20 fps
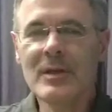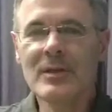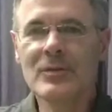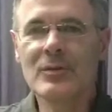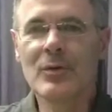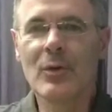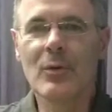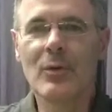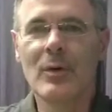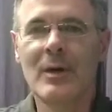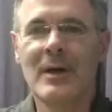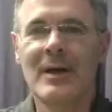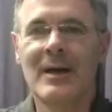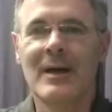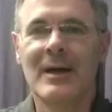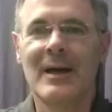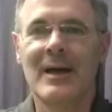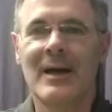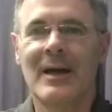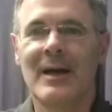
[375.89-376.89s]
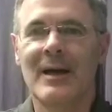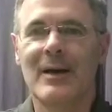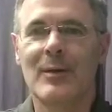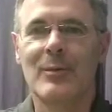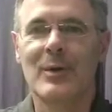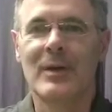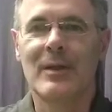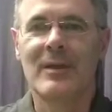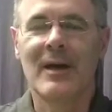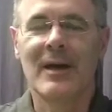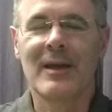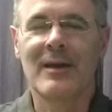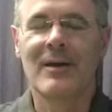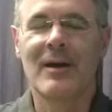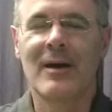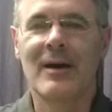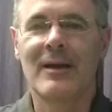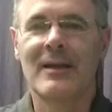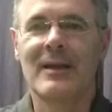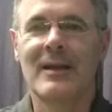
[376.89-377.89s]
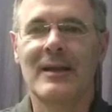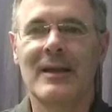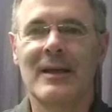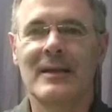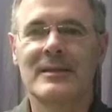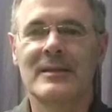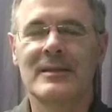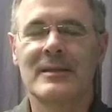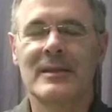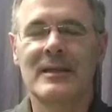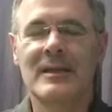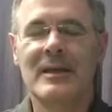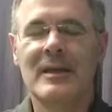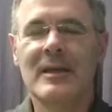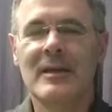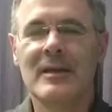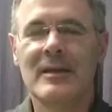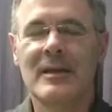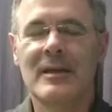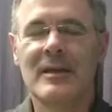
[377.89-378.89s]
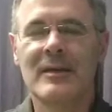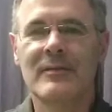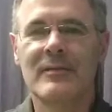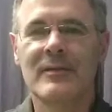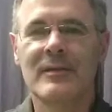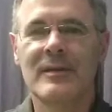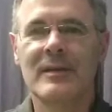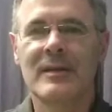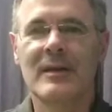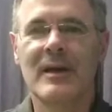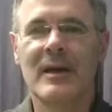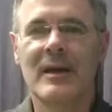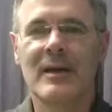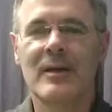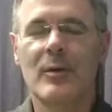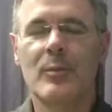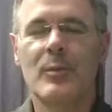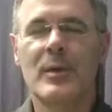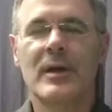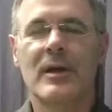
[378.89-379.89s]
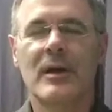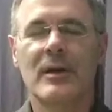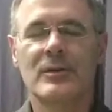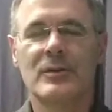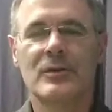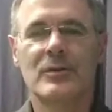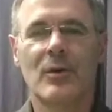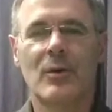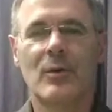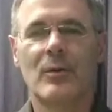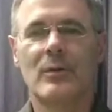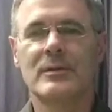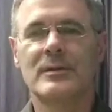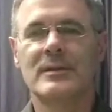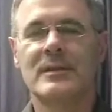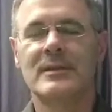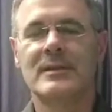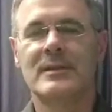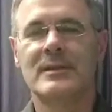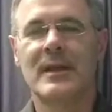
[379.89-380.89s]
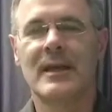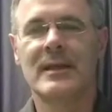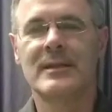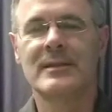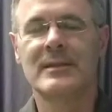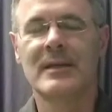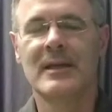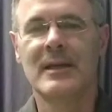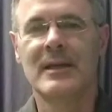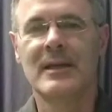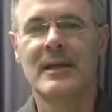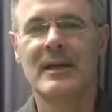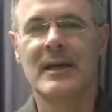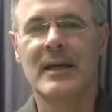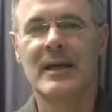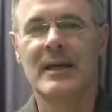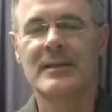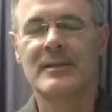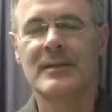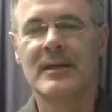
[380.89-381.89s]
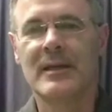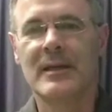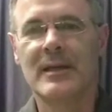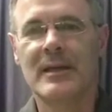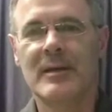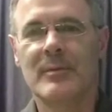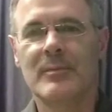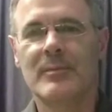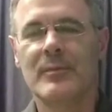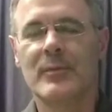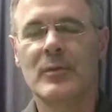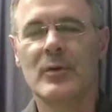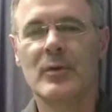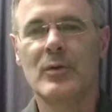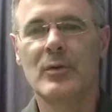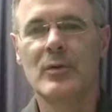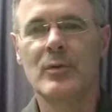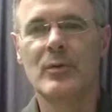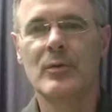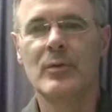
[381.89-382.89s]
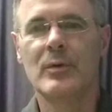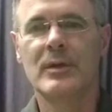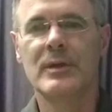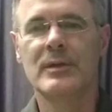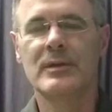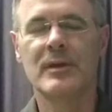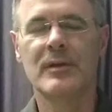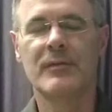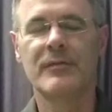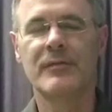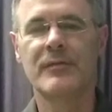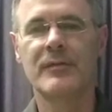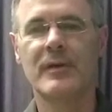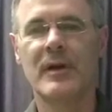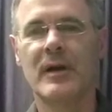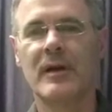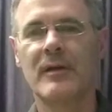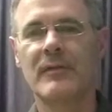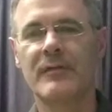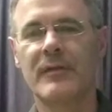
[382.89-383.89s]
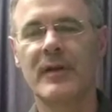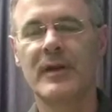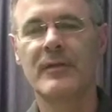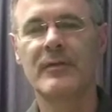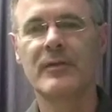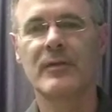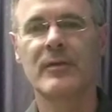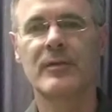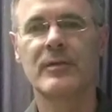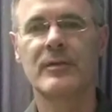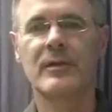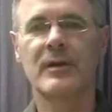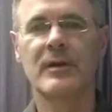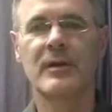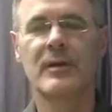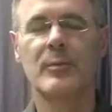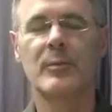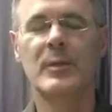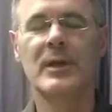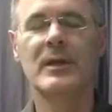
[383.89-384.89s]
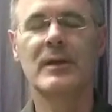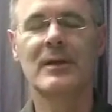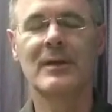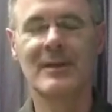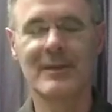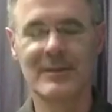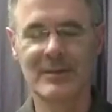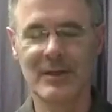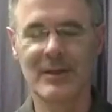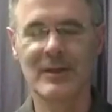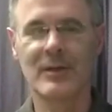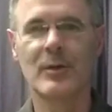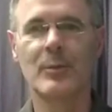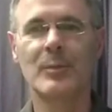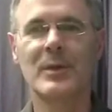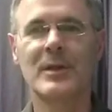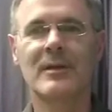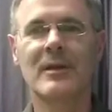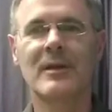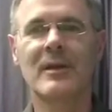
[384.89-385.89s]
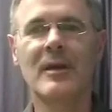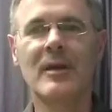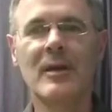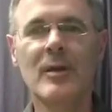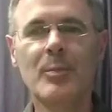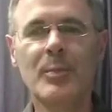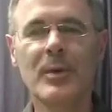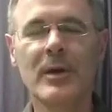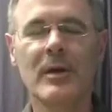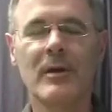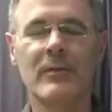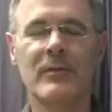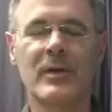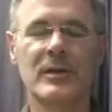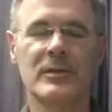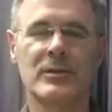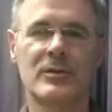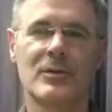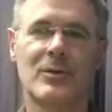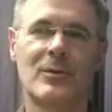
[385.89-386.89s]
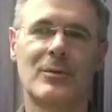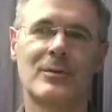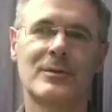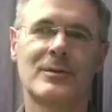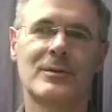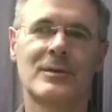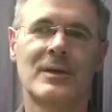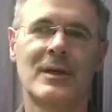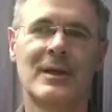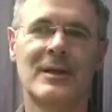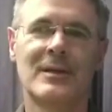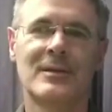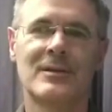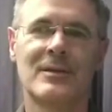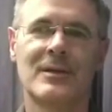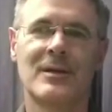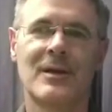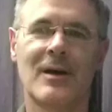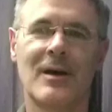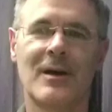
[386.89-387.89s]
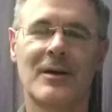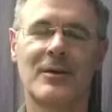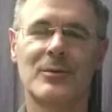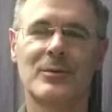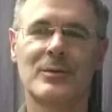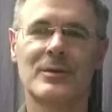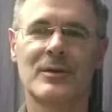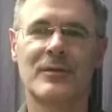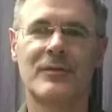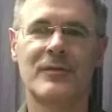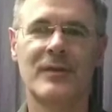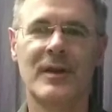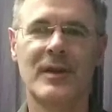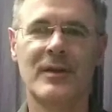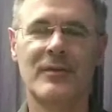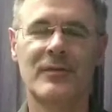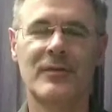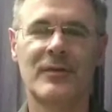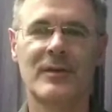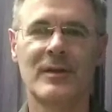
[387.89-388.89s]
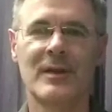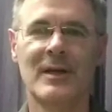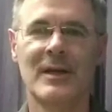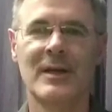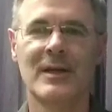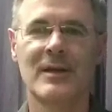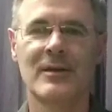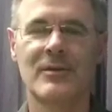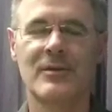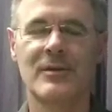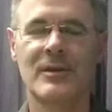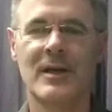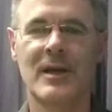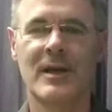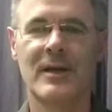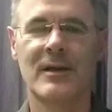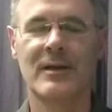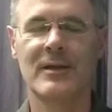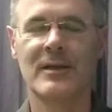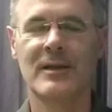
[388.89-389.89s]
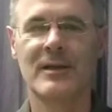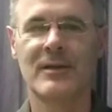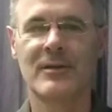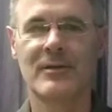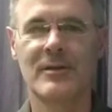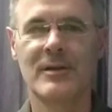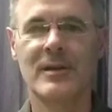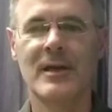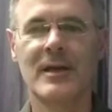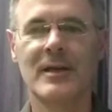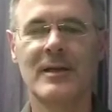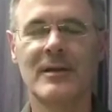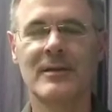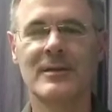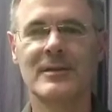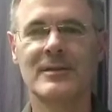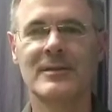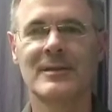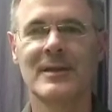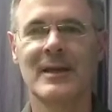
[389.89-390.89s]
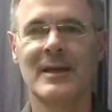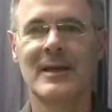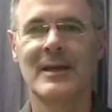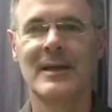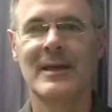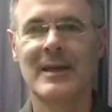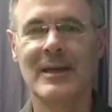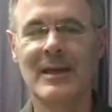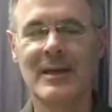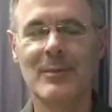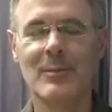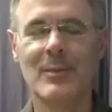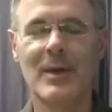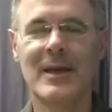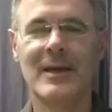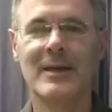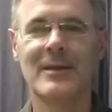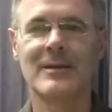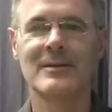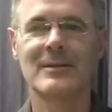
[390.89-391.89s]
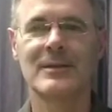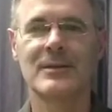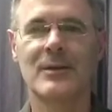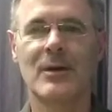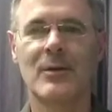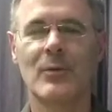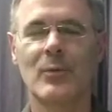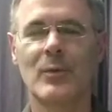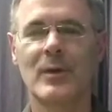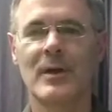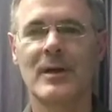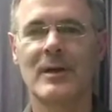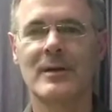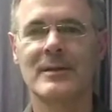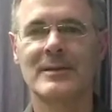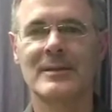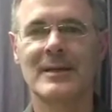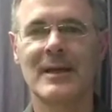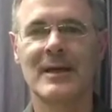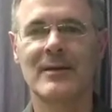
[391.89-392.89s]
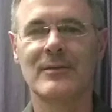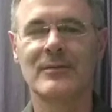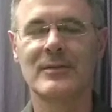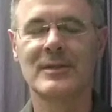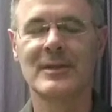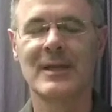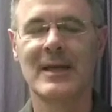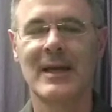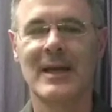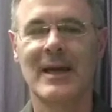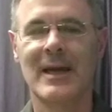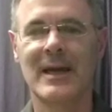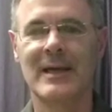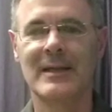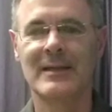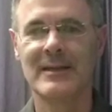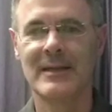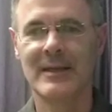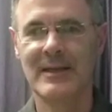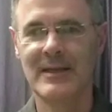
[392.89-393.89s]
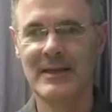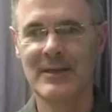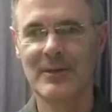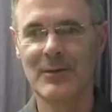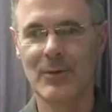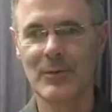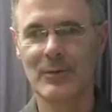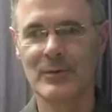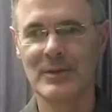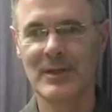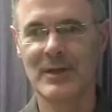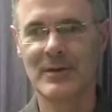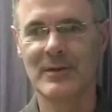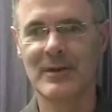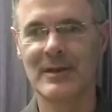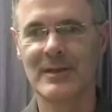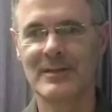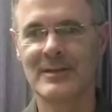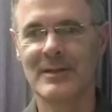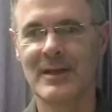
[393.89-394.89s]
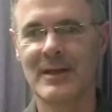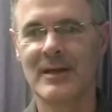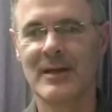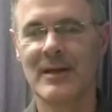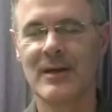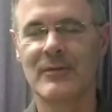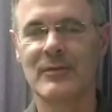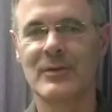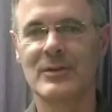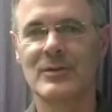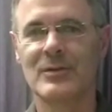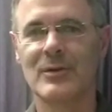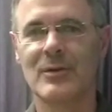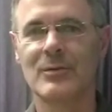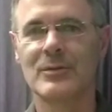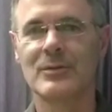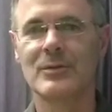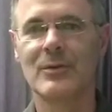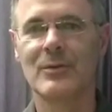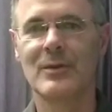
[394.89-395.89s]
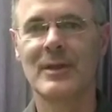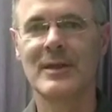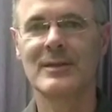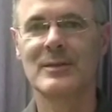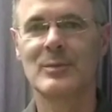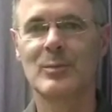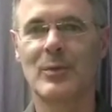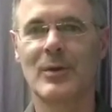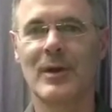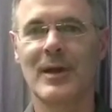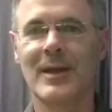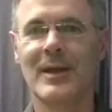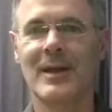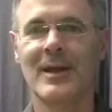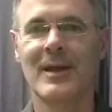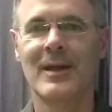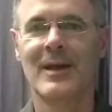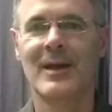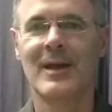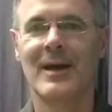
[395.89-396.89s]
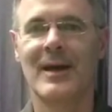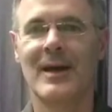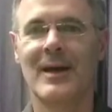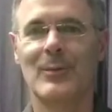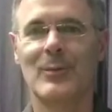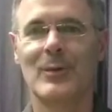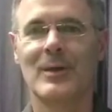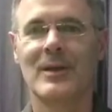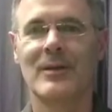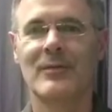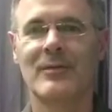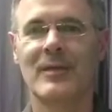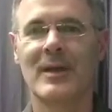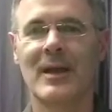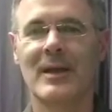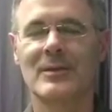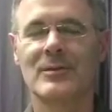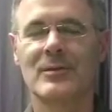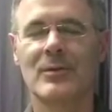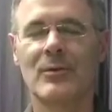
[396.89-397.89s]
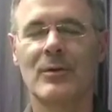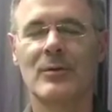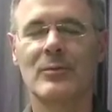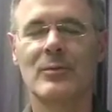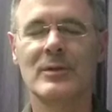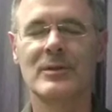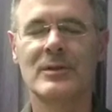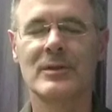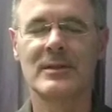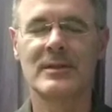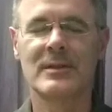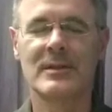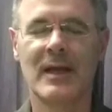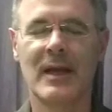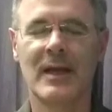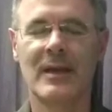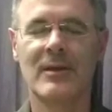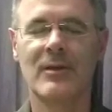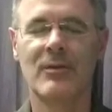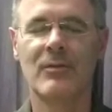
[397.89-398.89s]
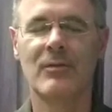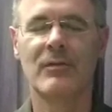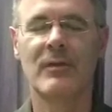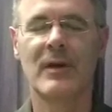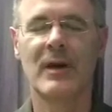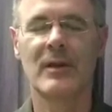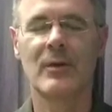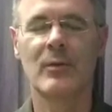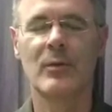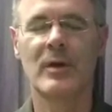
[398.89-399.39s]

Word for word: So uh, we thank God. Let's keep, give, uh, commit our souls, it says, uh, to him who is a, a faithful, to commit, sorry, commit the keeping of our souls to God who is a faithful creator. He created us, he made us, and not we ourselves and He knows how to take care of our souls. So let's pray and we give thanks. Lord, we just thank you, Father.